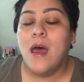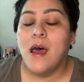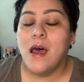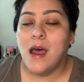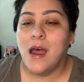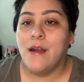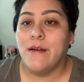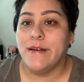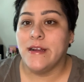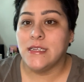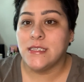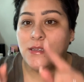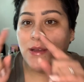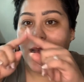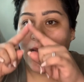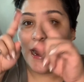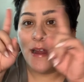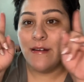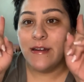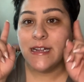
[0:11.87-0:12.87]
Alright, so
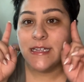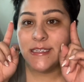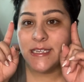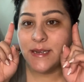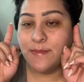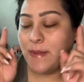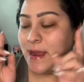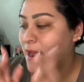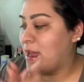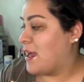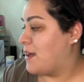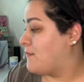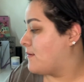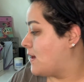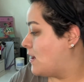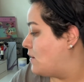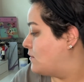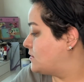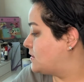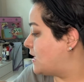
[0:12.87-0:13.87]
I already did my
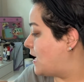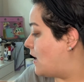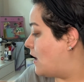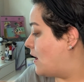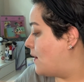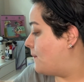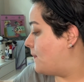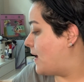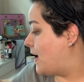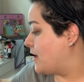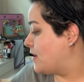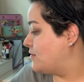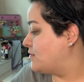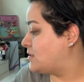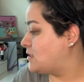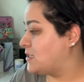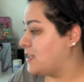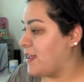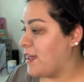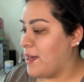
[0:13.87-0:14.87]
eyebrows. I
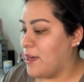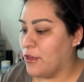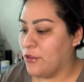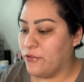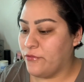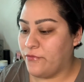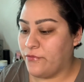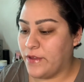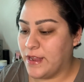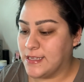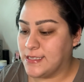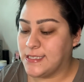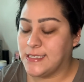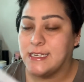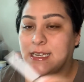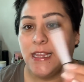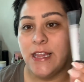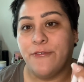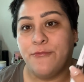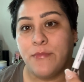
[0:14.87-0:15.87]
used the e.l.f.
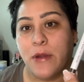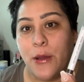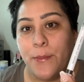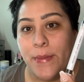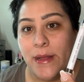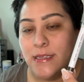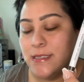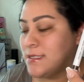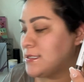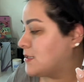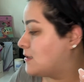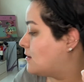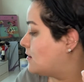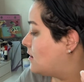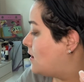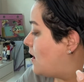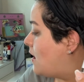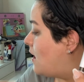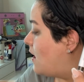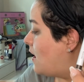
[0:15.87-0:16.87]
Instant Lift Brow Pencil.
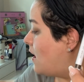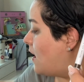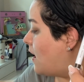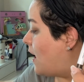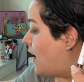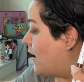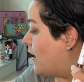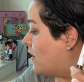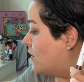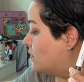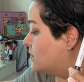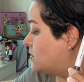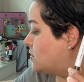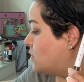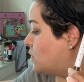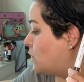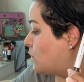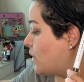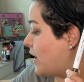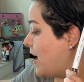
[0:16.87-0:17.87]
I
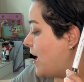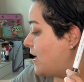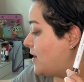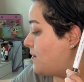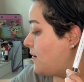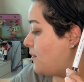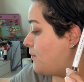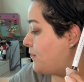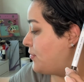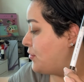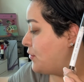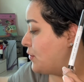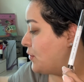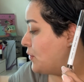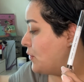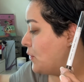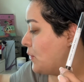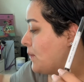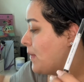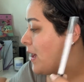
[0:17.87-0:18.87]
also ran
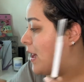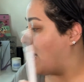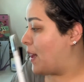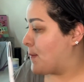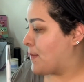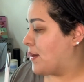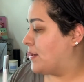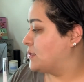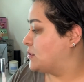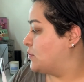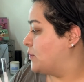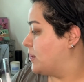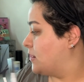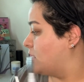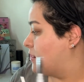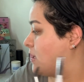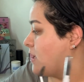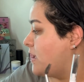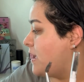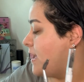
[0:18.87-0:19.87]
through my eyebrows with
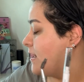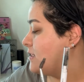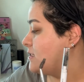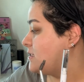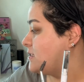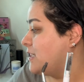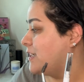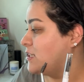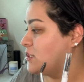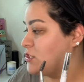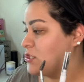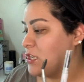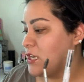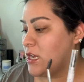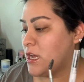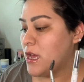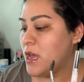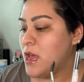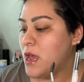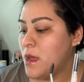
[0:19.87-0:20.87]
the
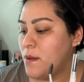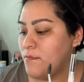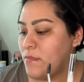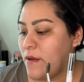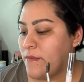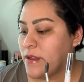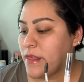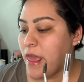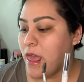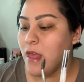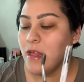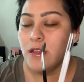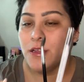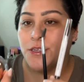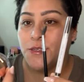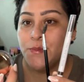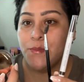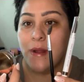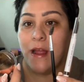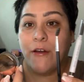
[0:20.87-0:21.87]
Anastasia Beverly
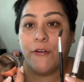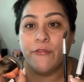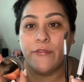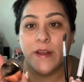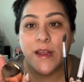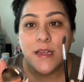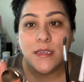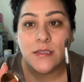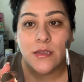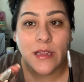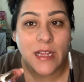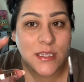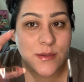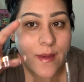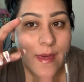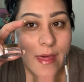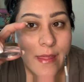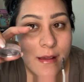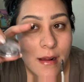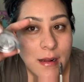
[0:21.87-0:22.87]
Hills Brow Freeze, so that's why
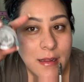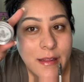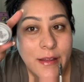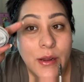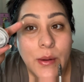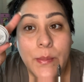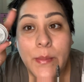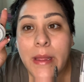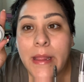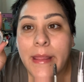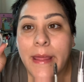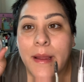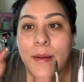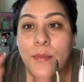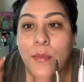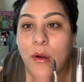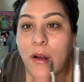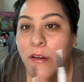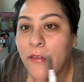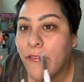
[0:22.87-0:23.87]
I look a little bit like
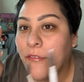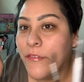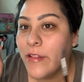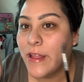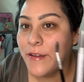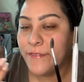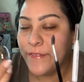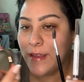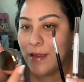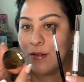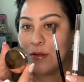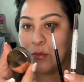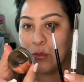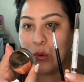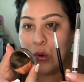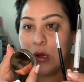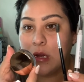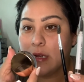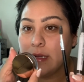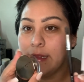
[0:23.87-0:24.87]
more fluffy or
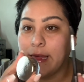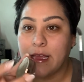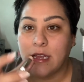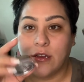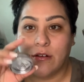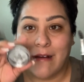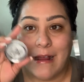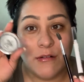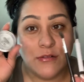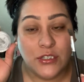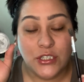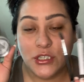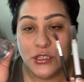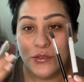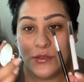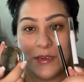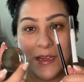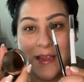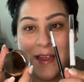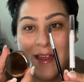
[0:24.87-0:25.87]
more like Groucho.